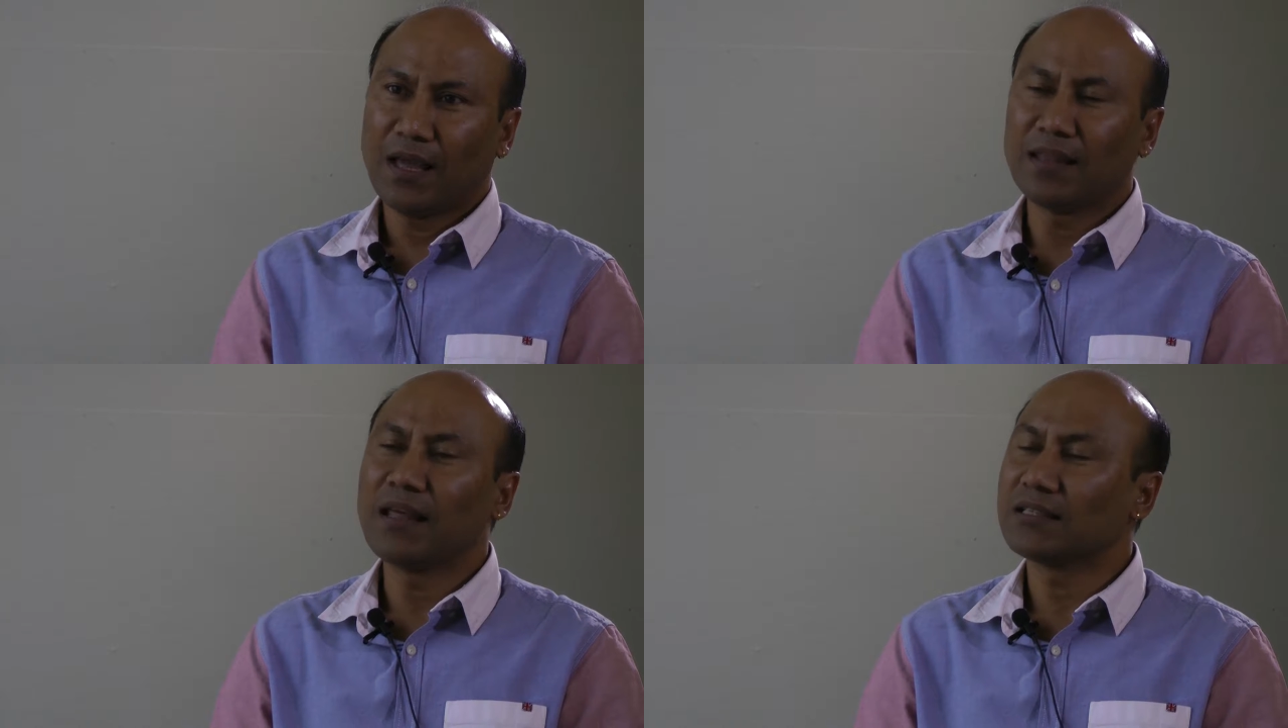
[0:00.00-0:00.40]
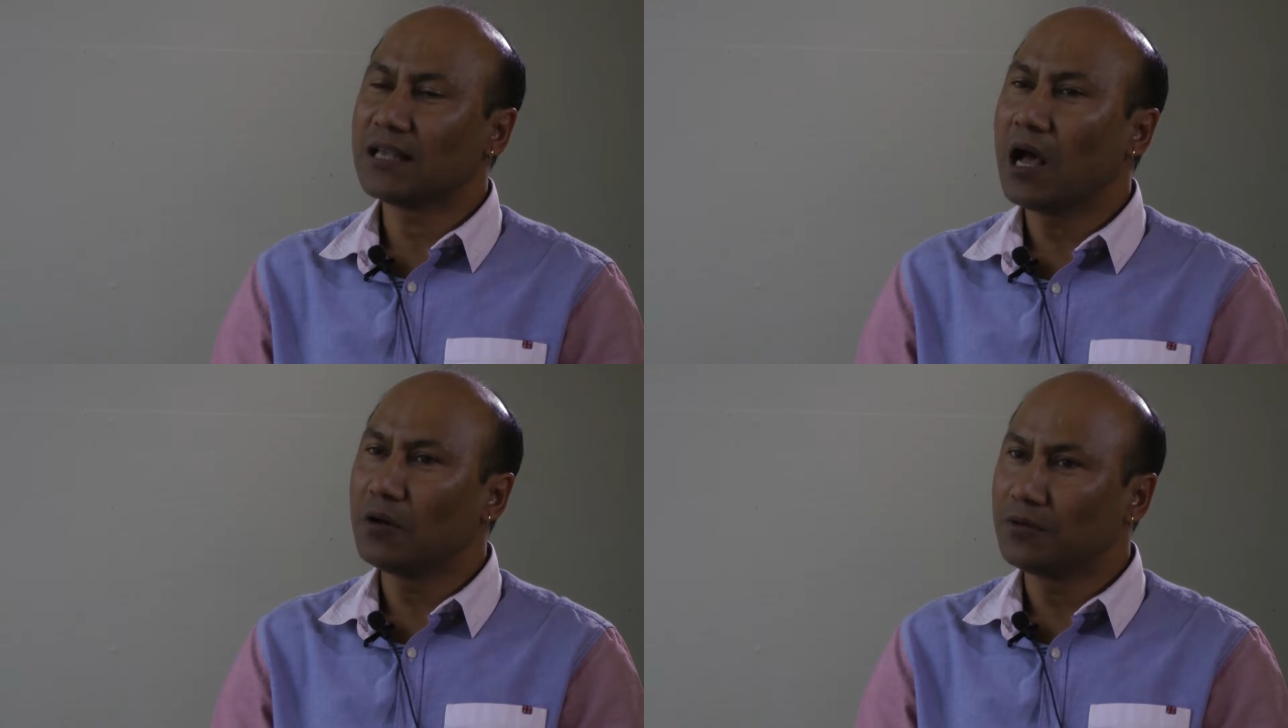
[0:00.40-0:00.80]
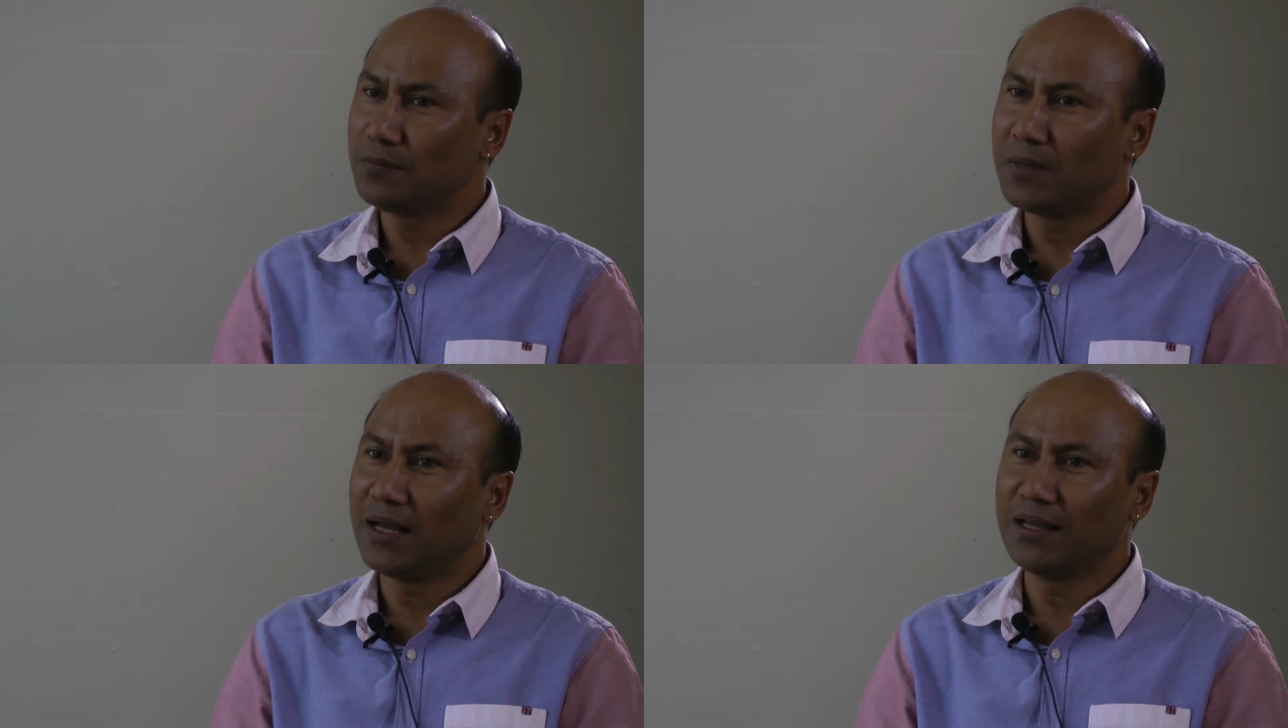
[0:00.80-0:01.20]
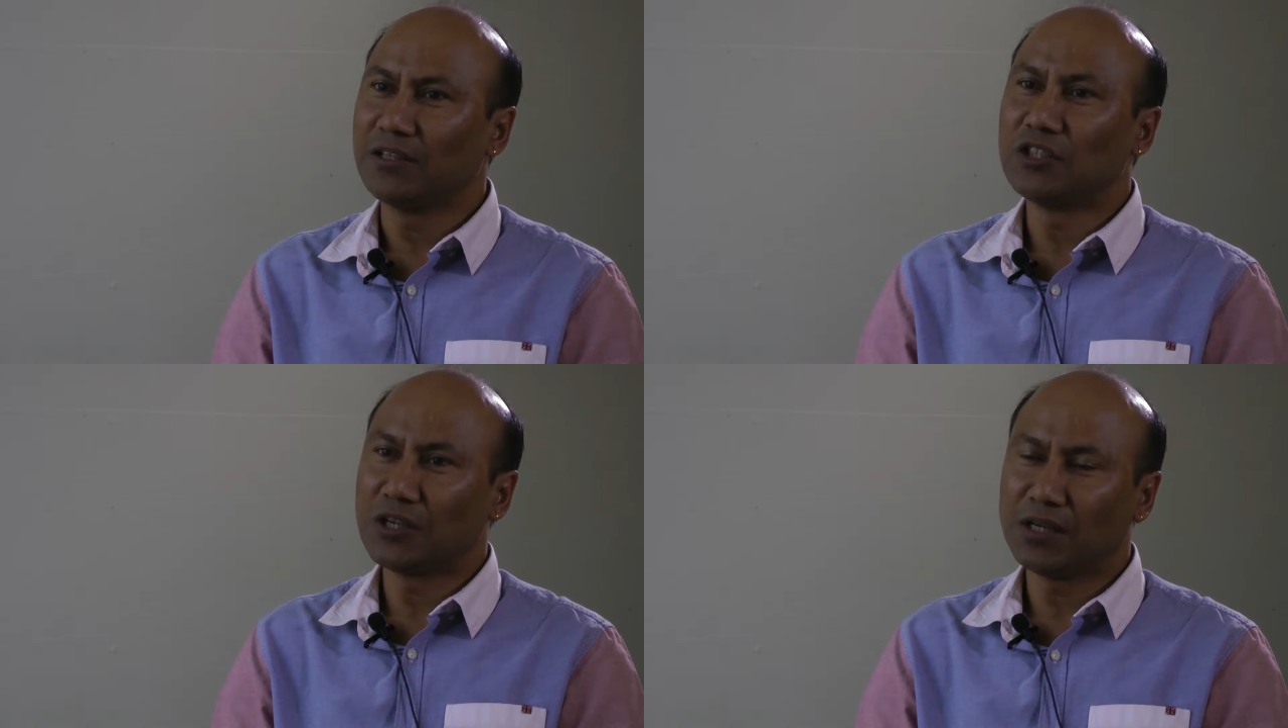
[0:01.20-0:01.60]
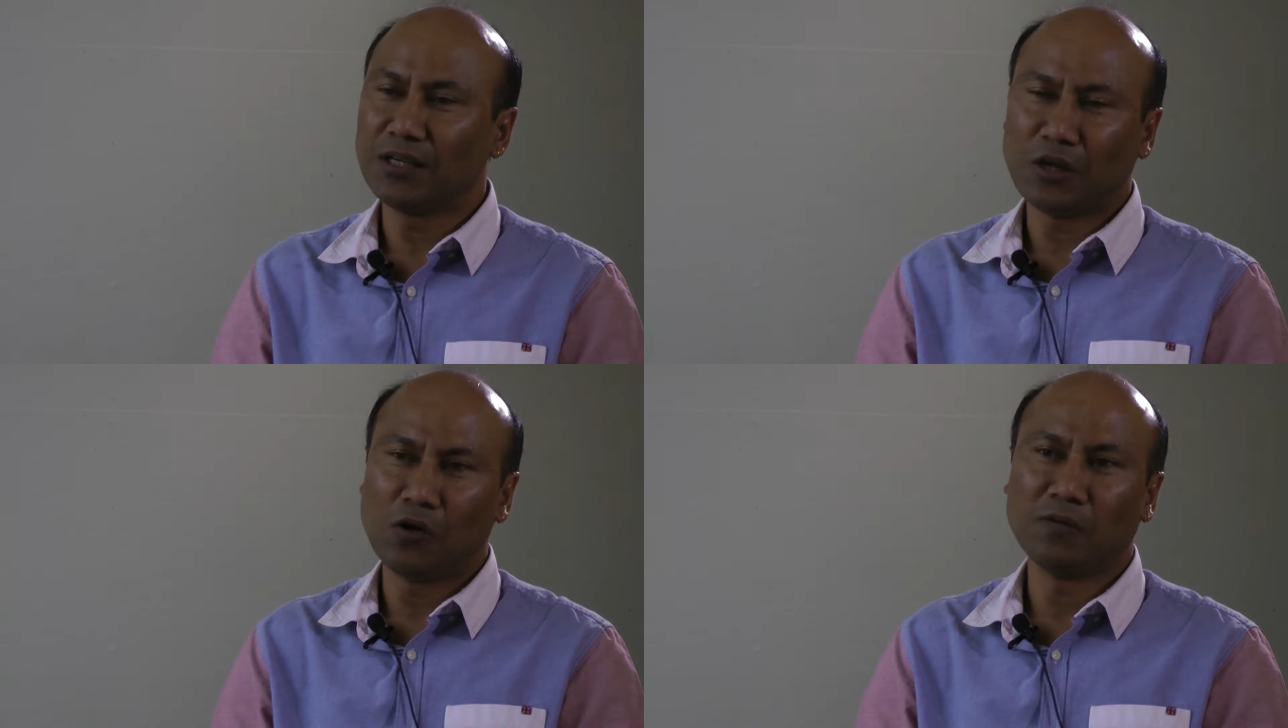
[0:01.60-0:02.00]
And that's how my
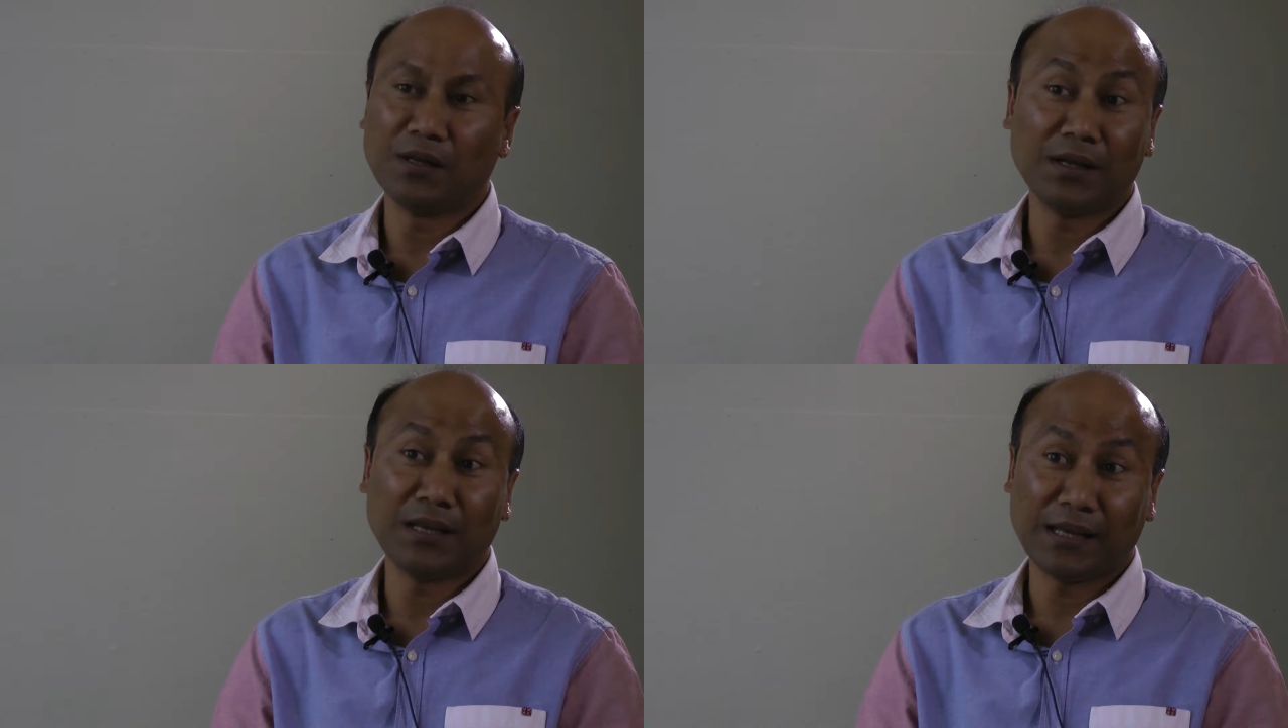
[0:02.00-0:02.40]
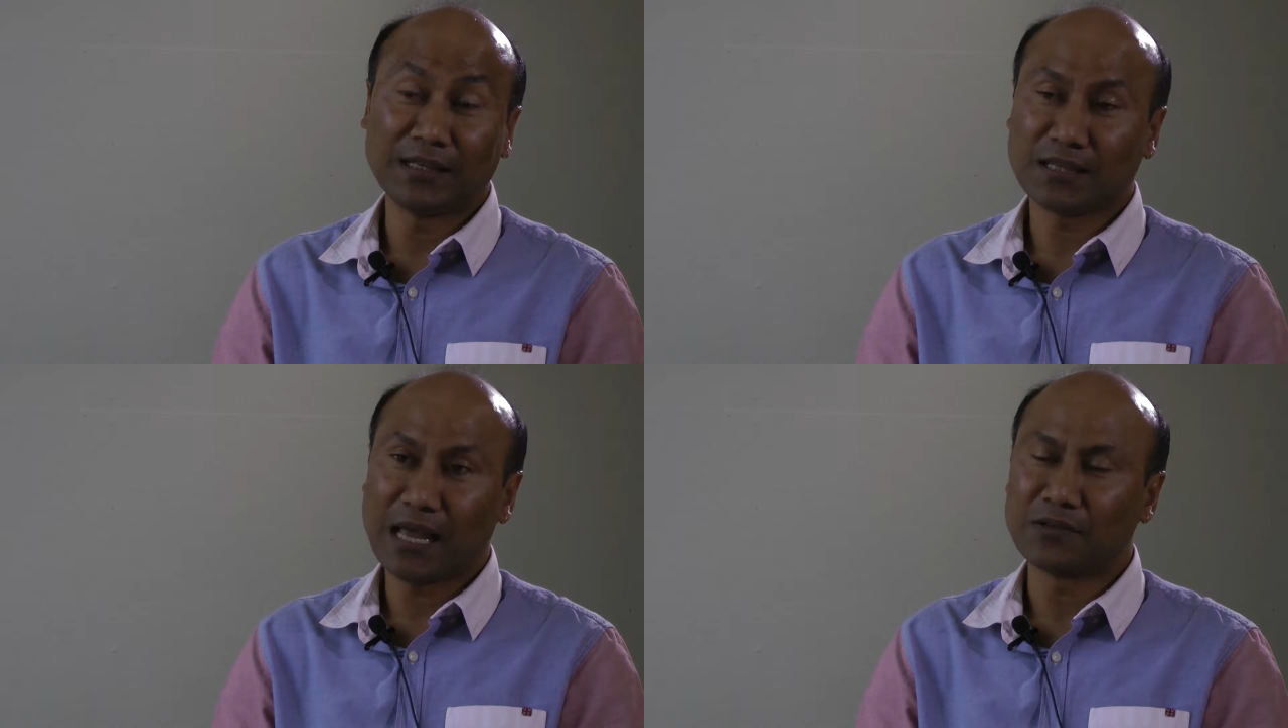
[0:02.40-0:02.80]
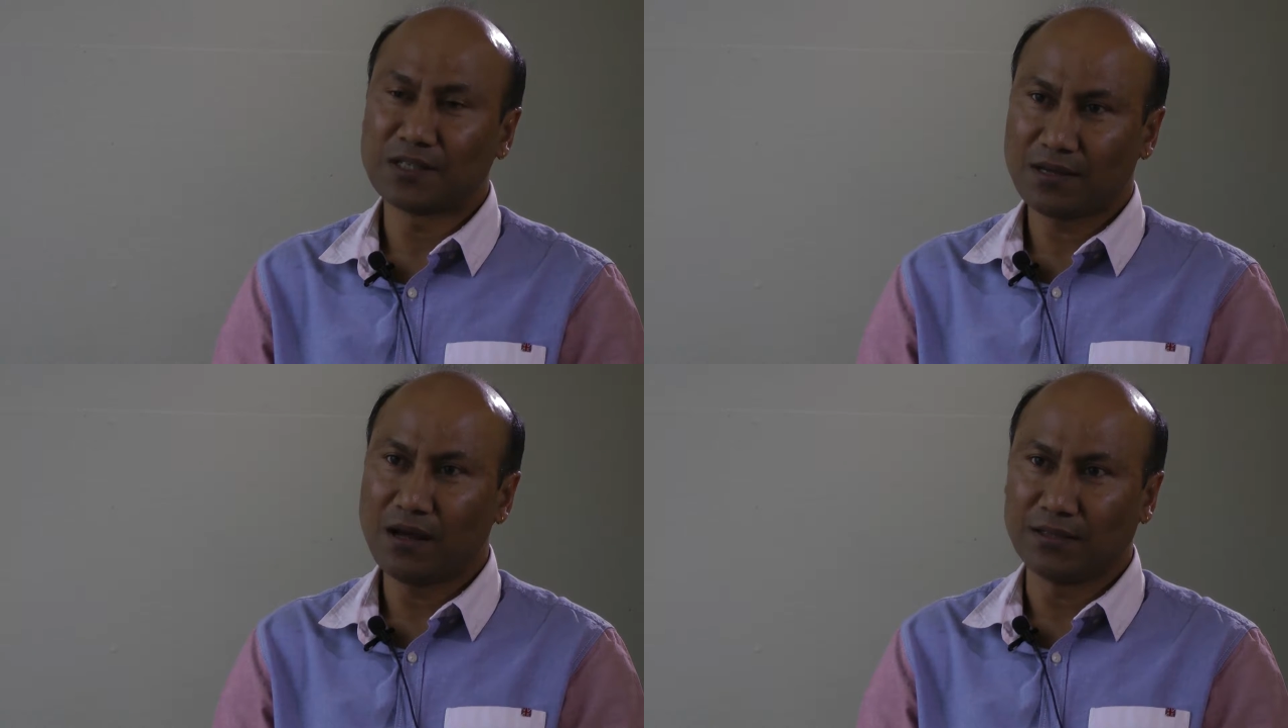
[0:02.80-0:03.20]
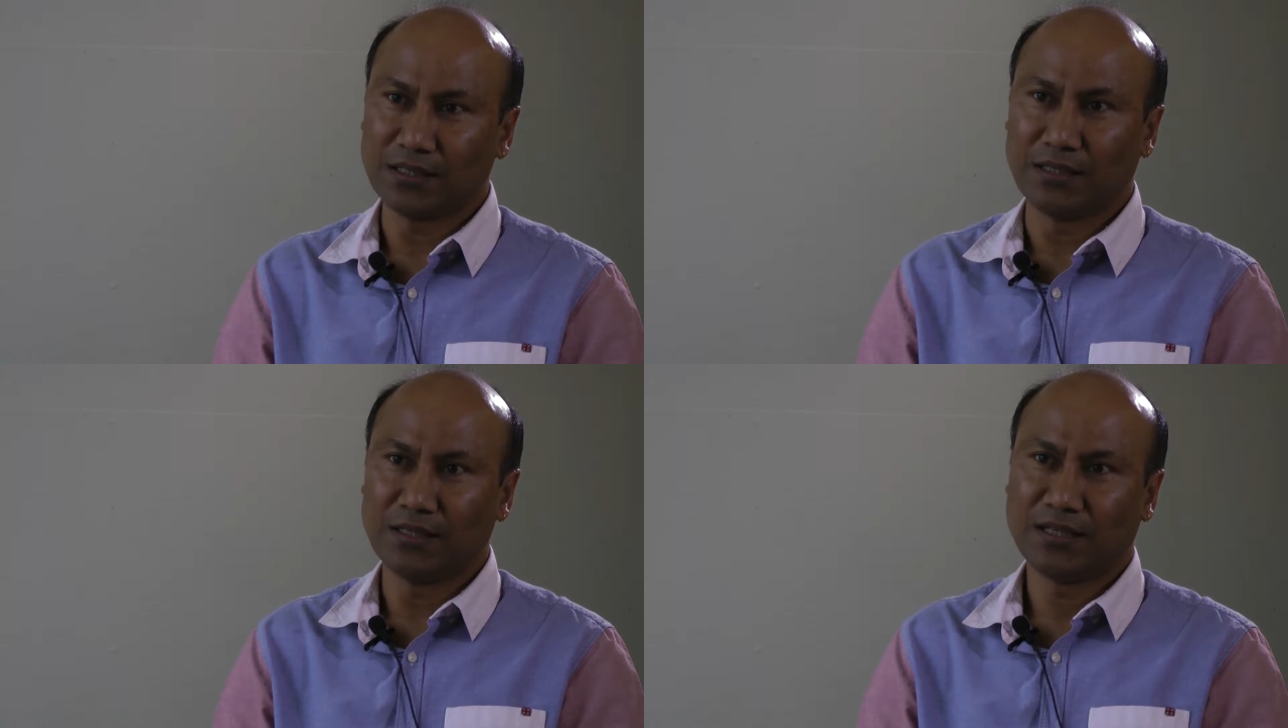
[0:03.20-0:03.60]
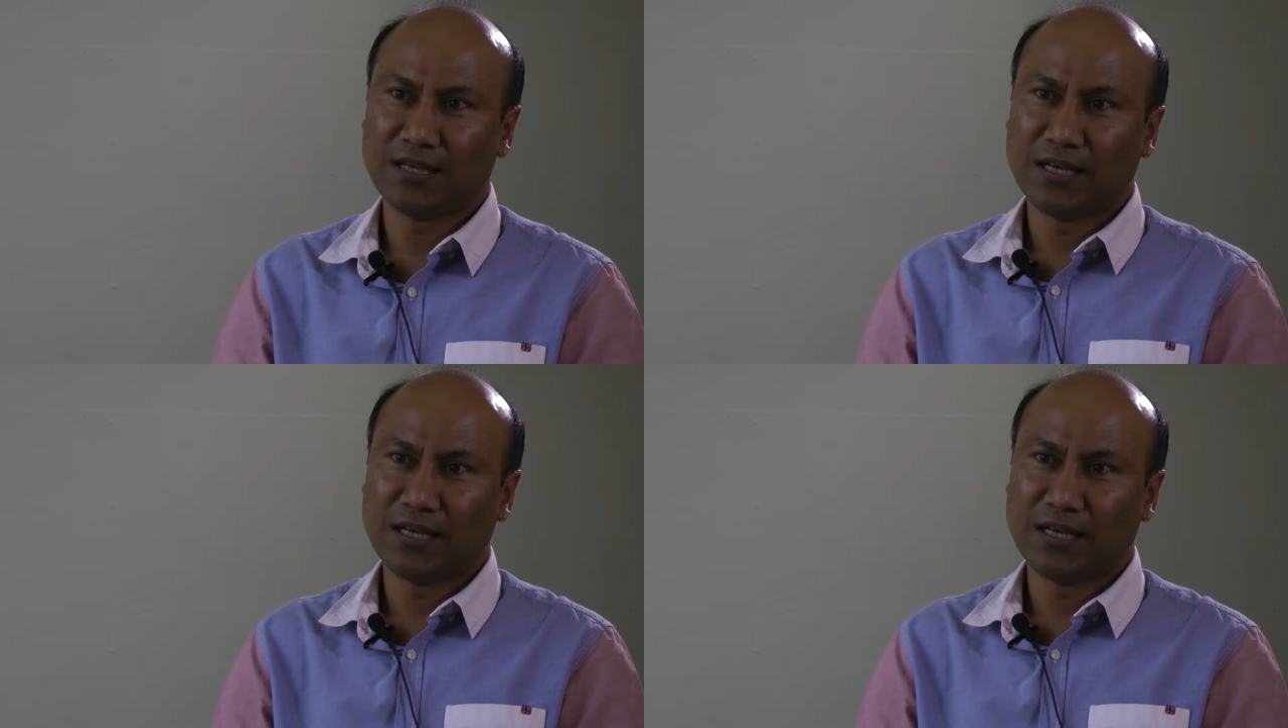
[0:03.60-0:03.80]
journey of learning English language started.